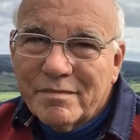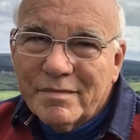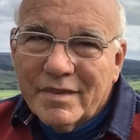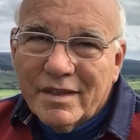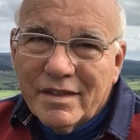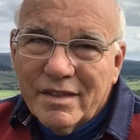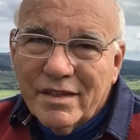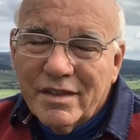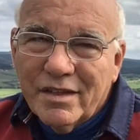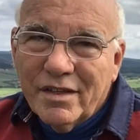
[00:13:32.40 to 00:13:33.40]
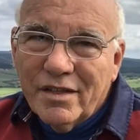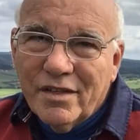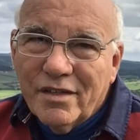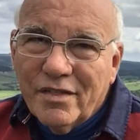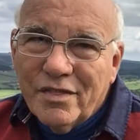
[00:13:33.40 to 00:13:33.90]

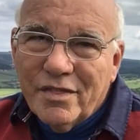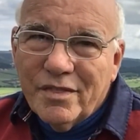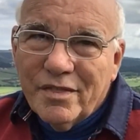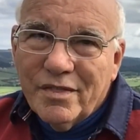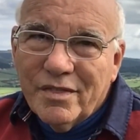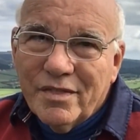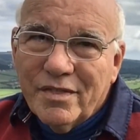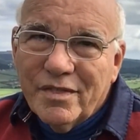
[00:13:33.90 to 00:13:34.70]
Nobody speaks.